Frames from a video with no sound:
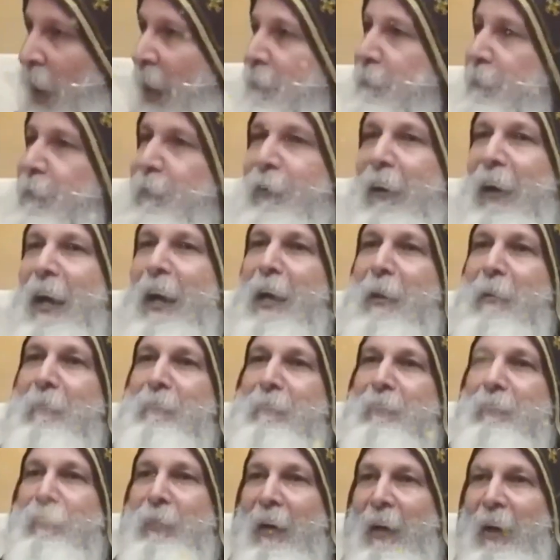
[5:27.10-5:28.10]
time
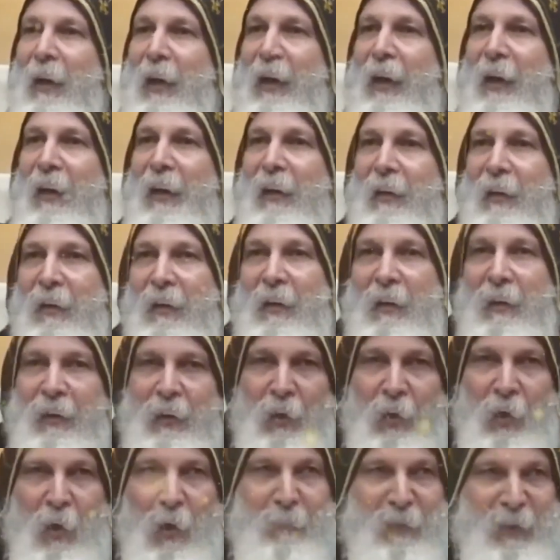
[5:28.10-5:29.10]
frame,
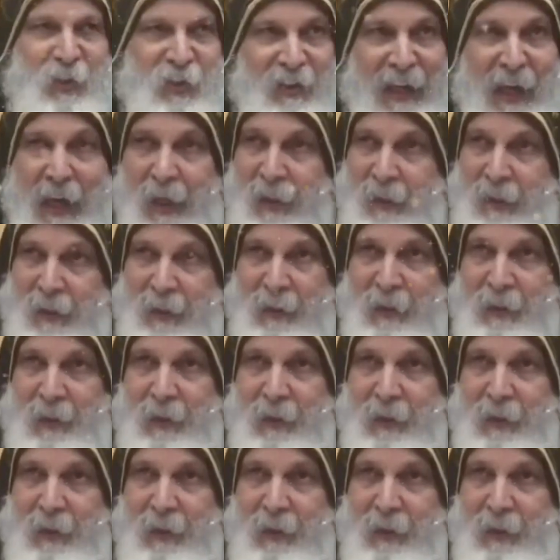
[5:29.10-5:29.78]
a mistake.